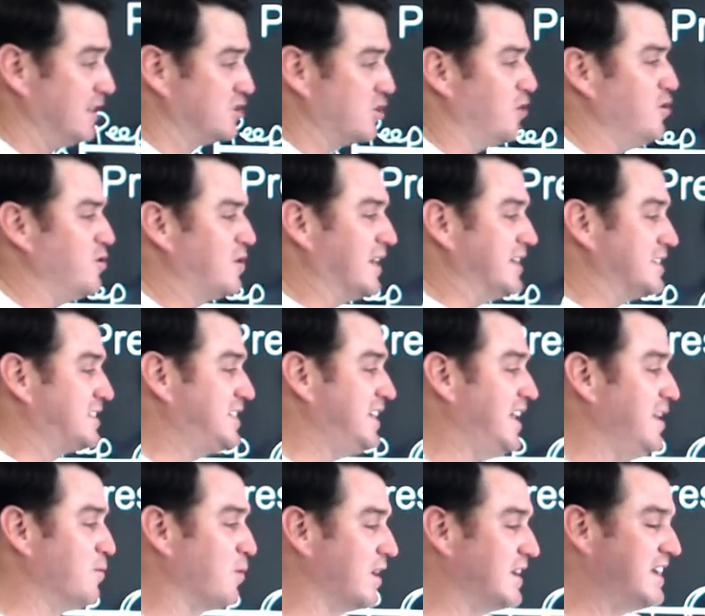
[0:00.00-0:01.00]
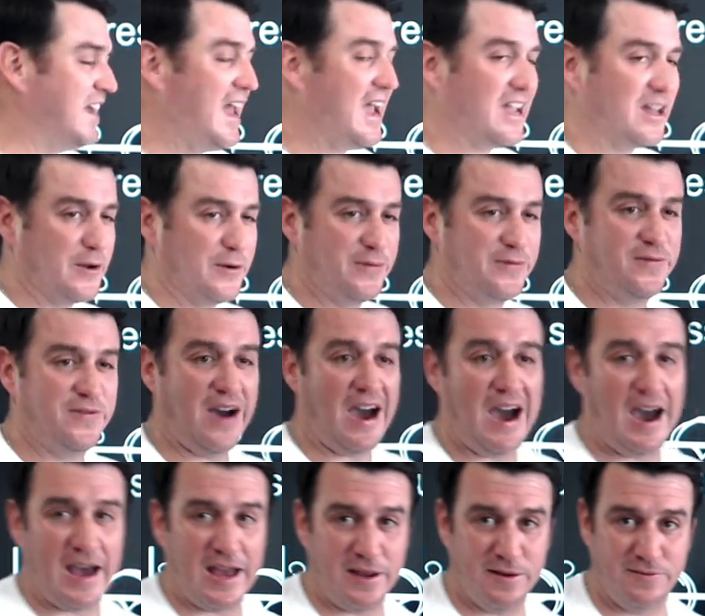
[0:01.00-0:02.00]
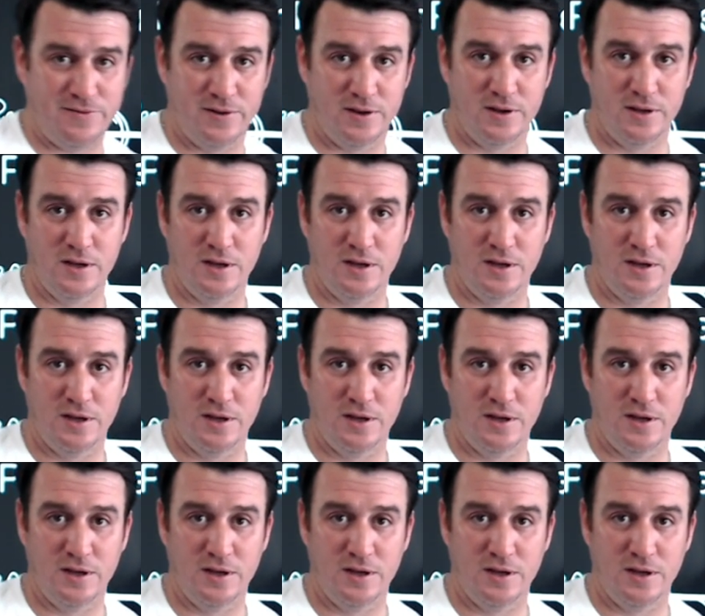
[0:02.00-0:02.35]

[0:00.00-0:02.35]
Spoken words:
So you can see where -5